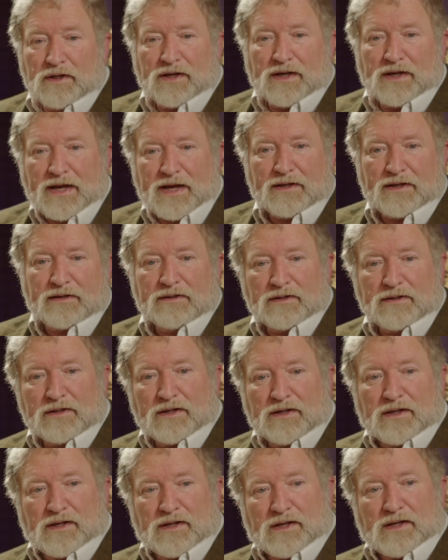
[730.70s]
and
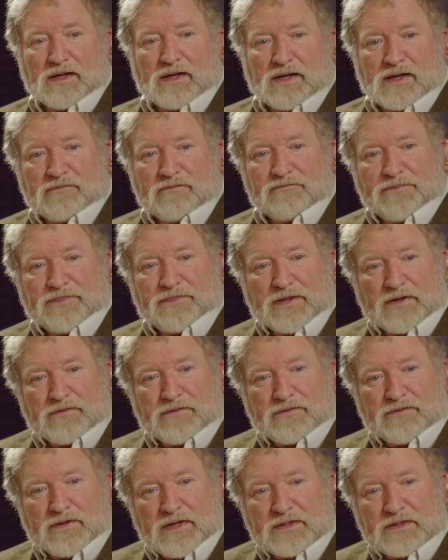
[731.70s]

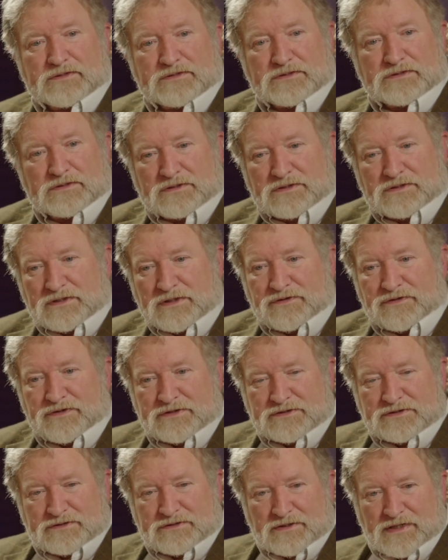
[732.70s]
it's
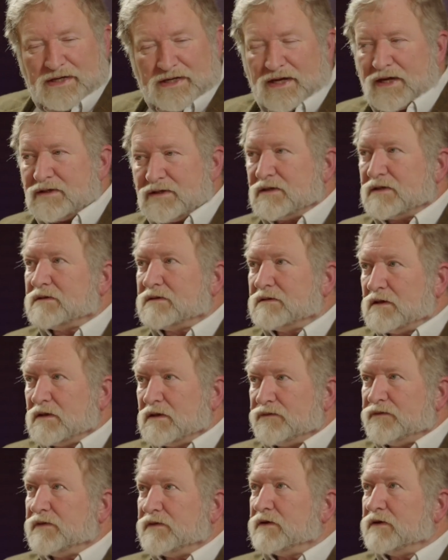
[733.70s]
this, and
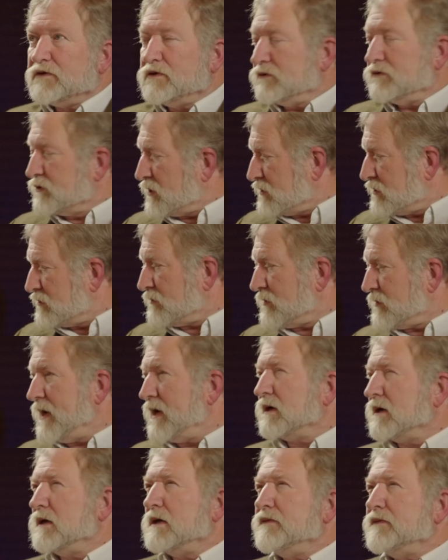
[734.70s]
you turned
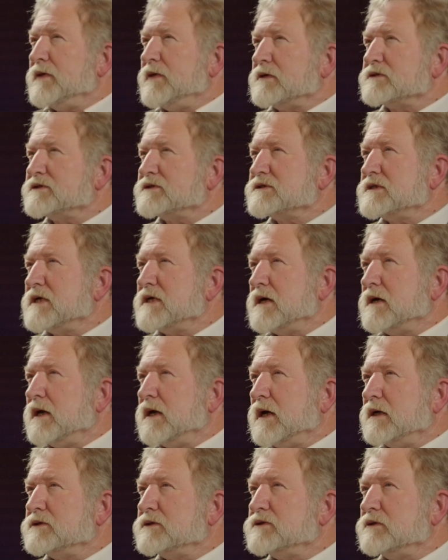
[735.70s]
around and they're
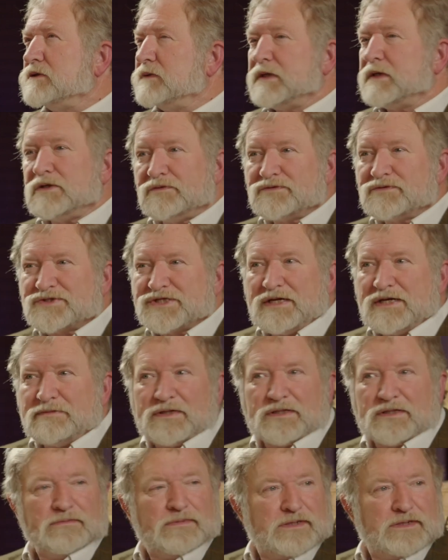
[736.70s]
staring at you. You'll see them
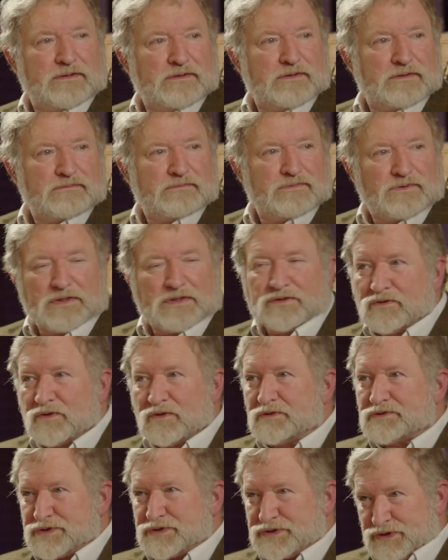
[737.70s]
in the
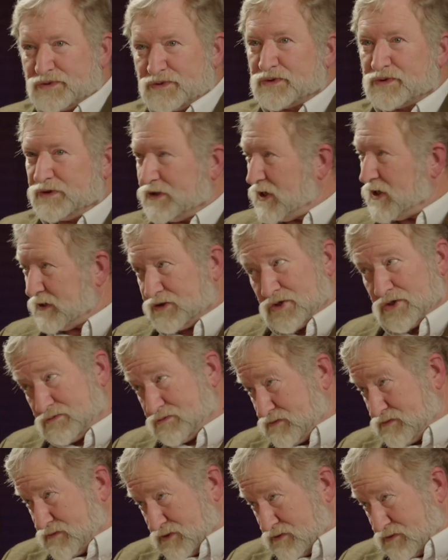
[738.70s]
grocery store.
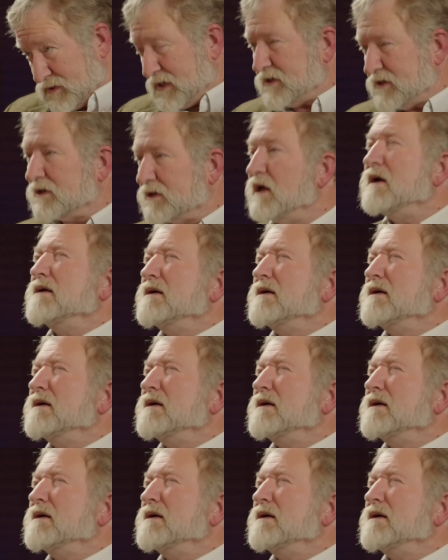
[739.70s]
Don't get.